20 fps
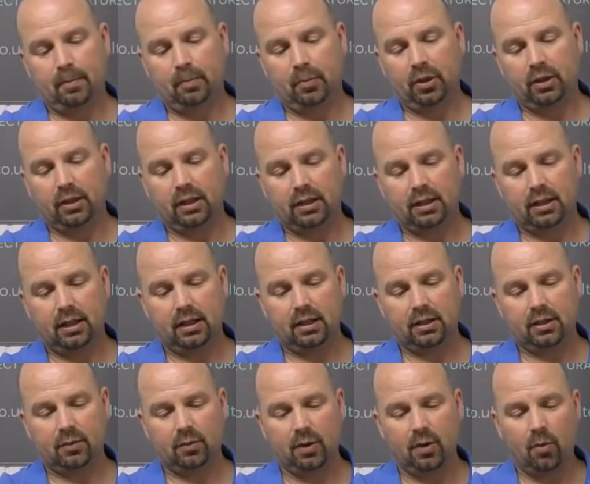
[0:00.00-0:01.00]
But in this
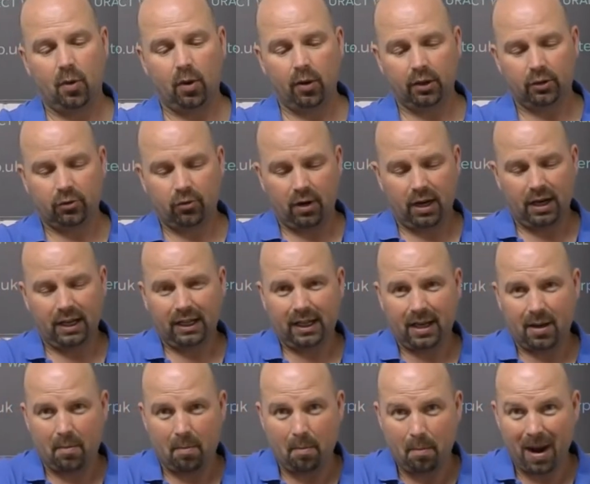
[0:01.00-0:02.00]
case, we want to try and
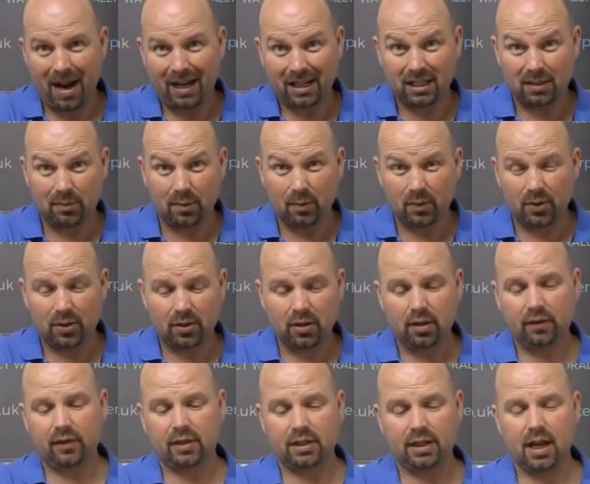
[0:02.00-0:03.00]
get maximum
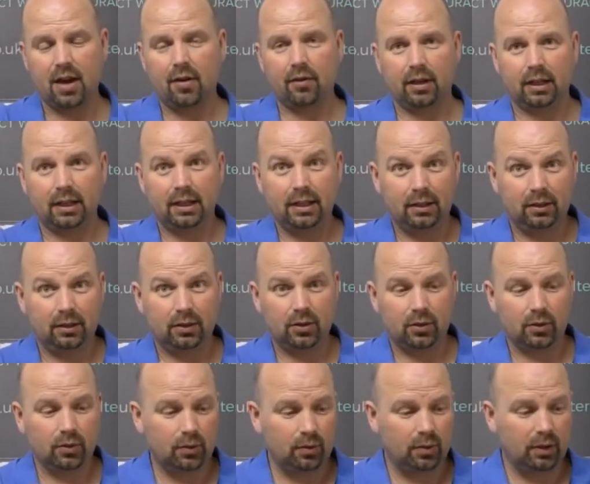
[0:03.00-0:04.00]
surface area
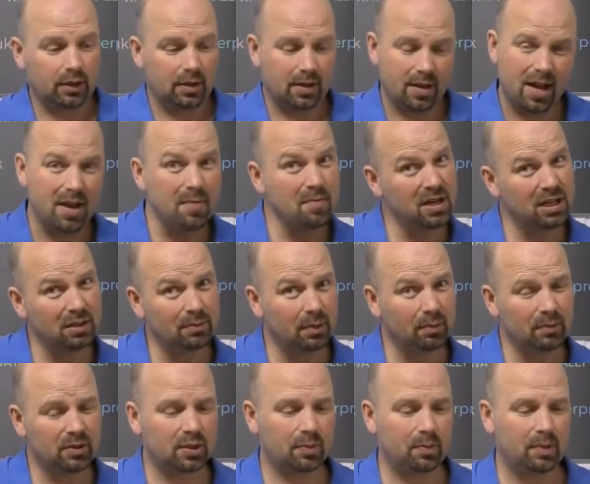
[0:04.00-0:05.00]
into a
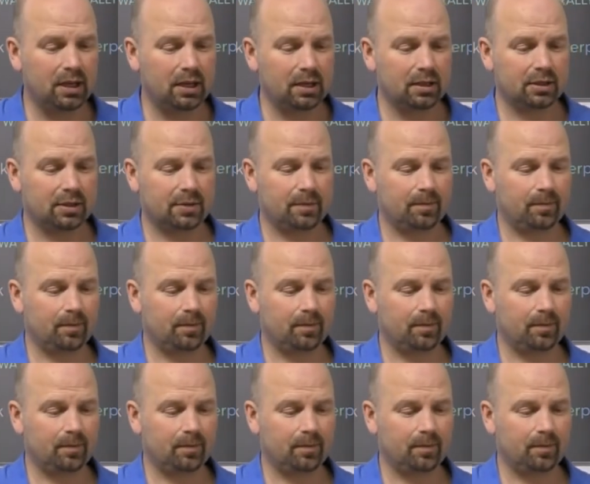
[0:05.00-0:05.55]
minimum space.